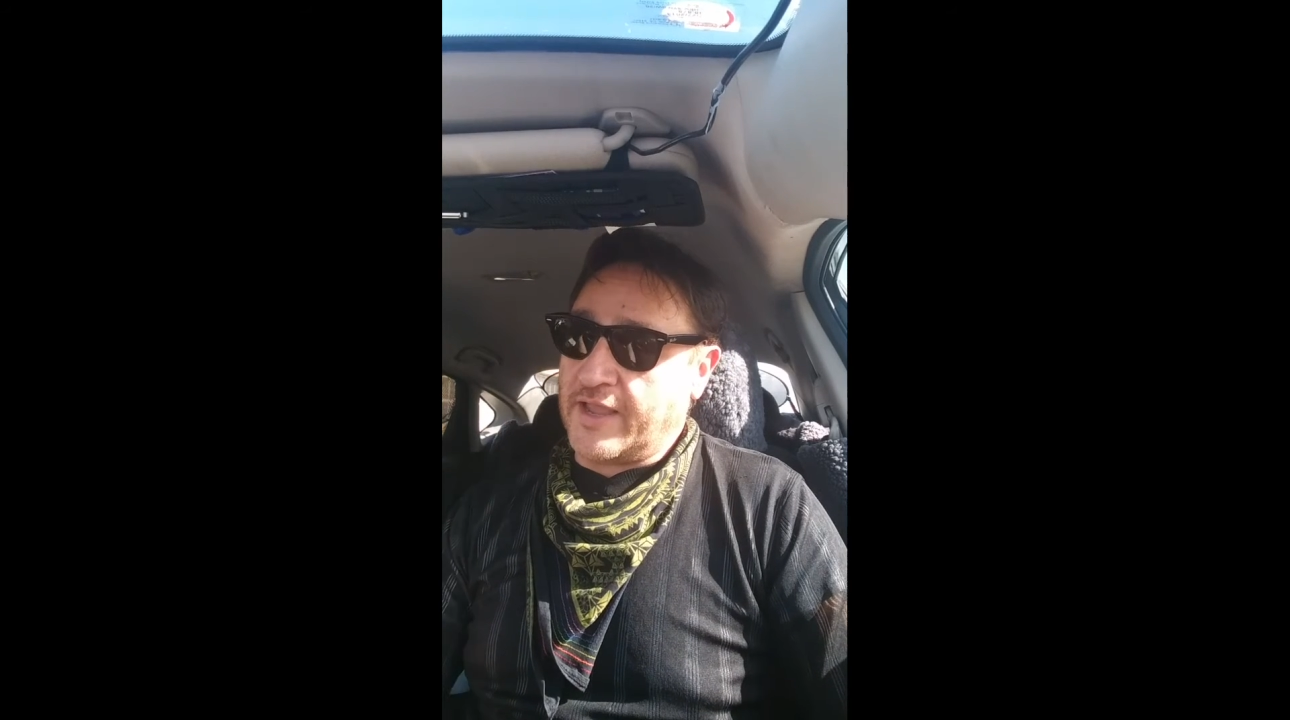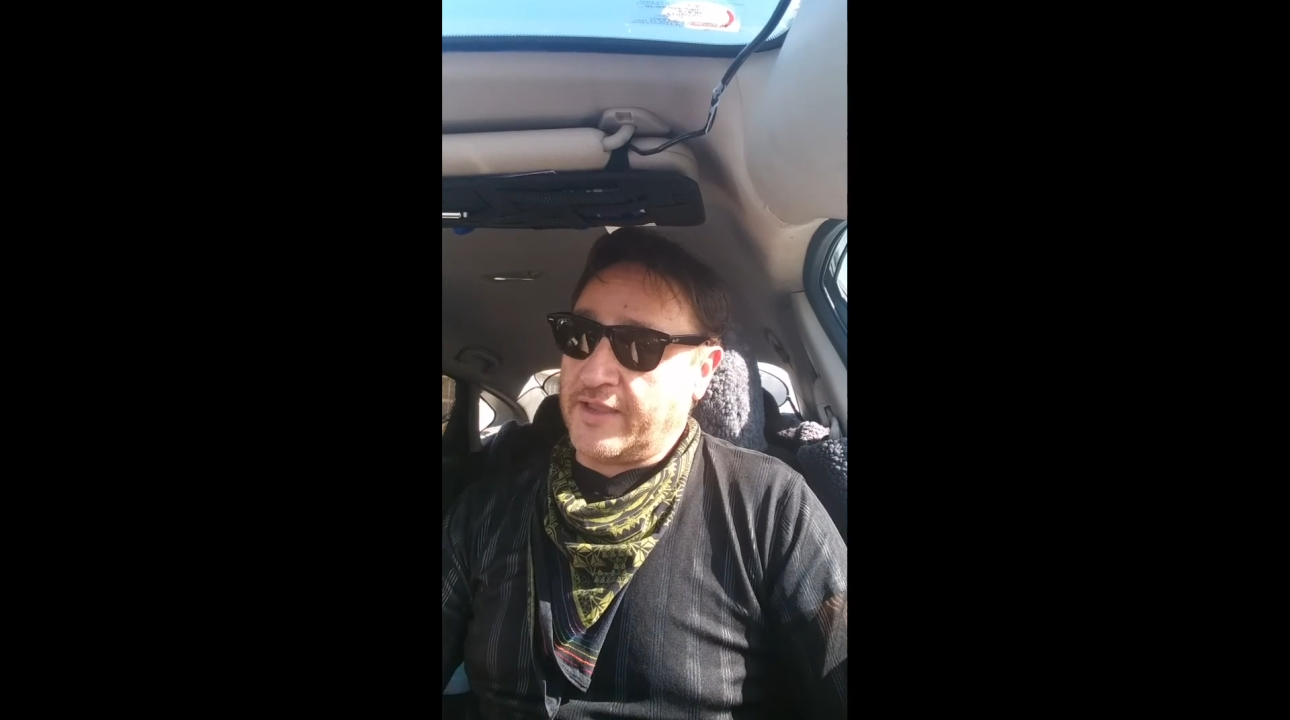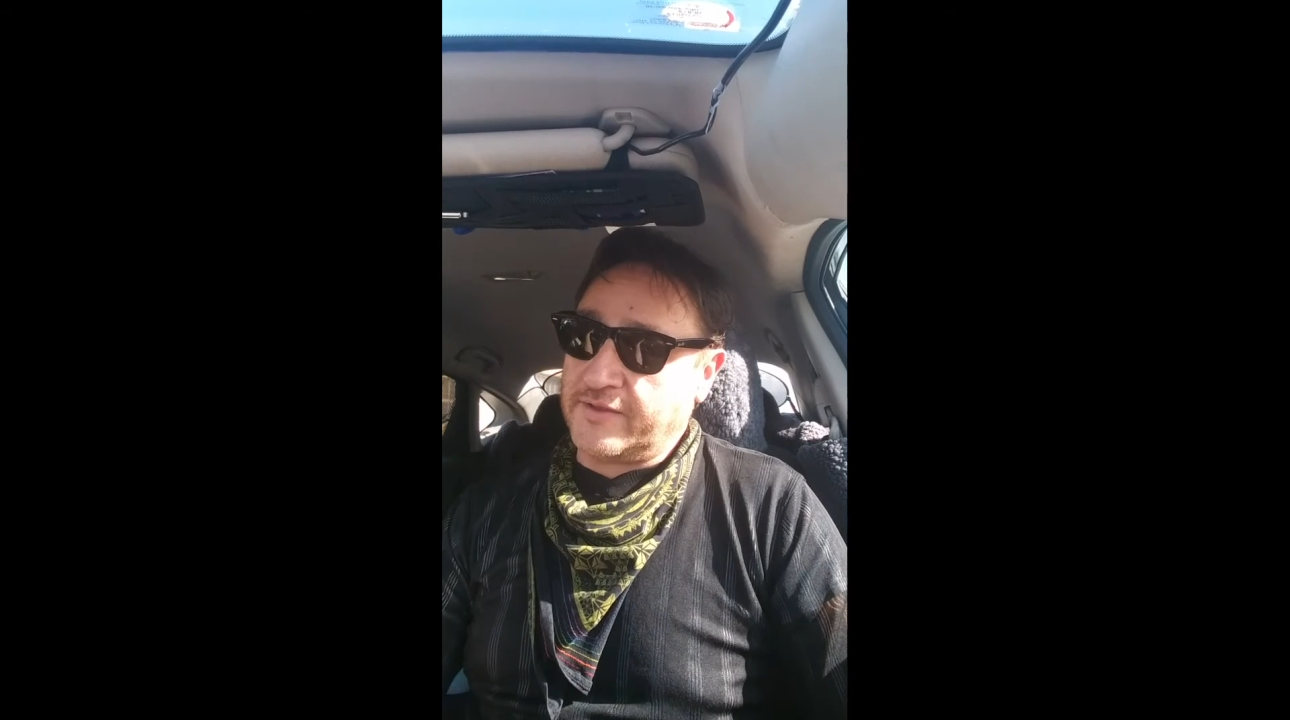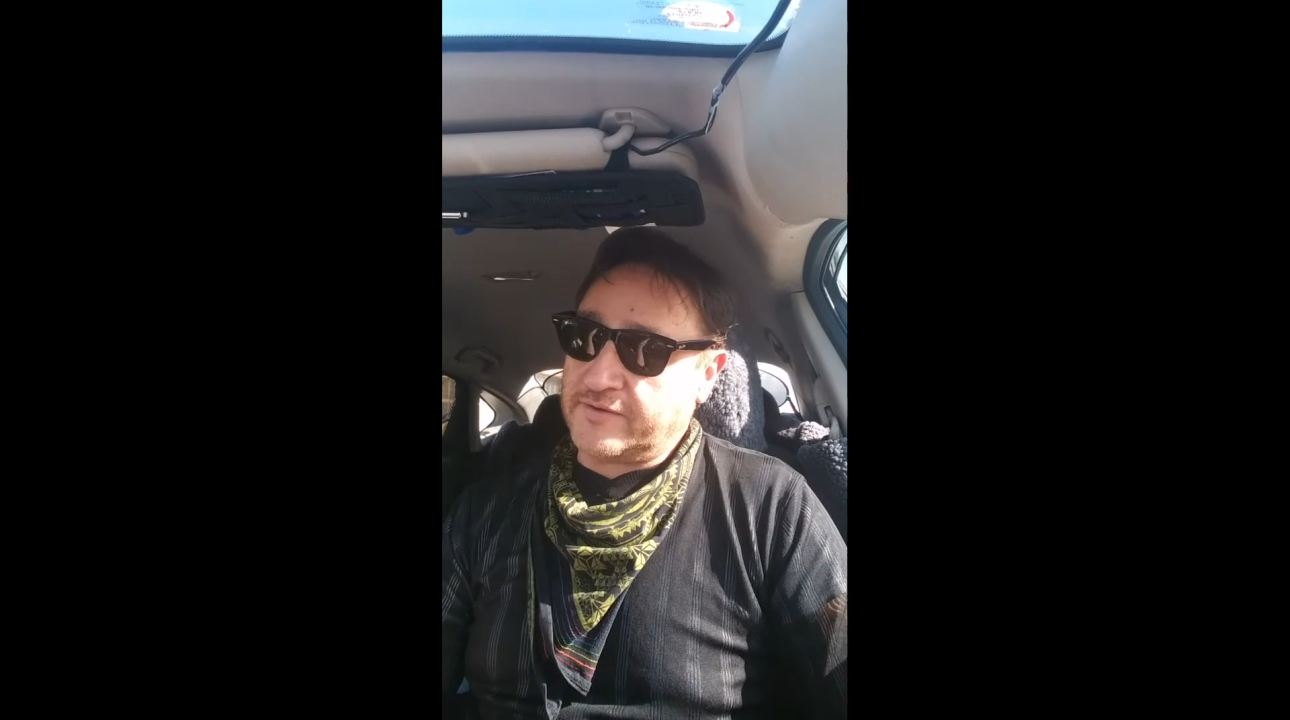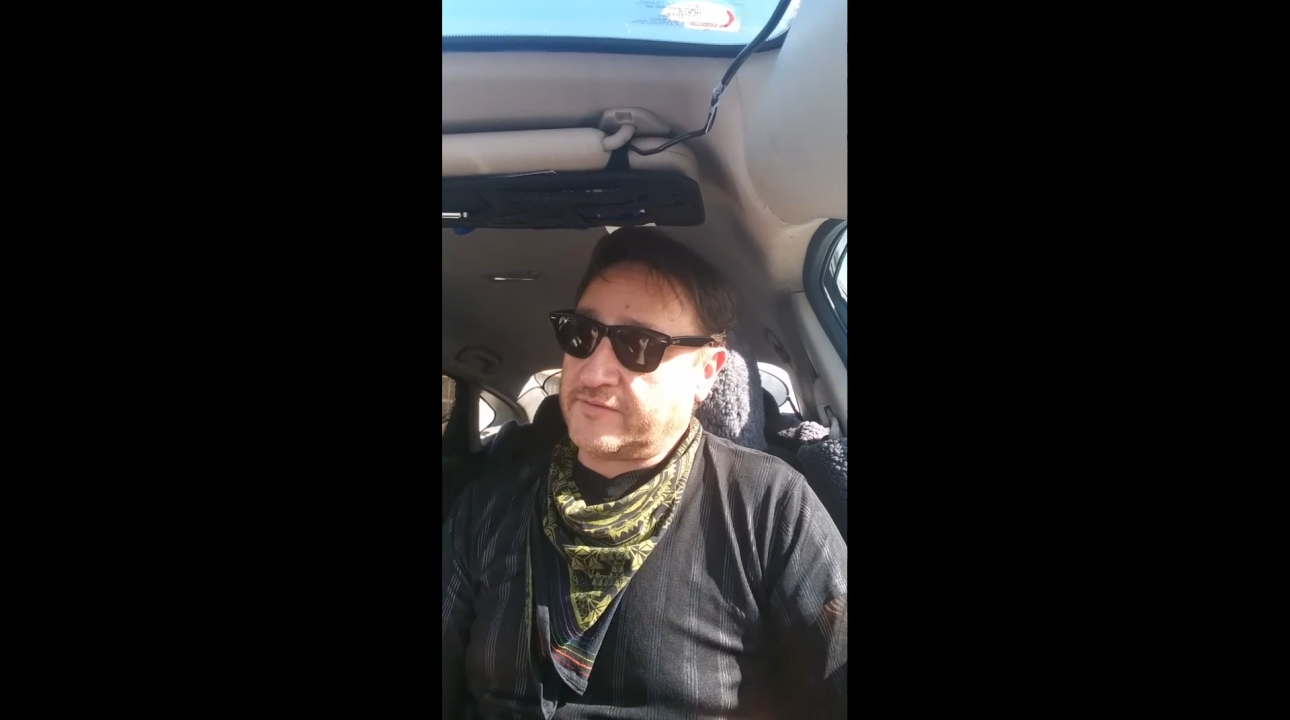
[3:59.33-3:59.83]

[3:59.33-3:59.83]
and